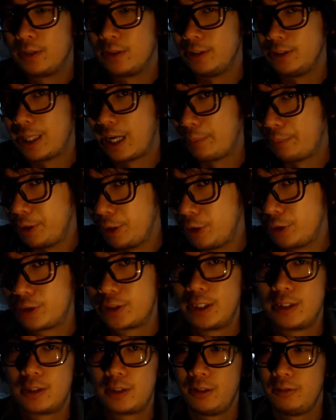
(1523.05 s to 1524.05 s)
to tap into your
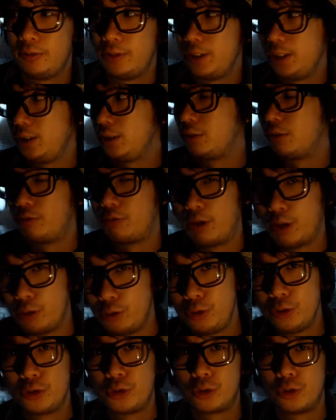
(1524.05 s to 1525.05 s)
sensitivity, to
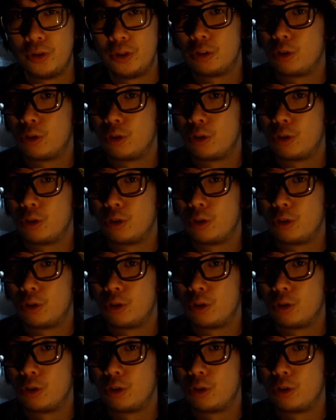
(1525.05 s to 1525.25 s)
follow your joy,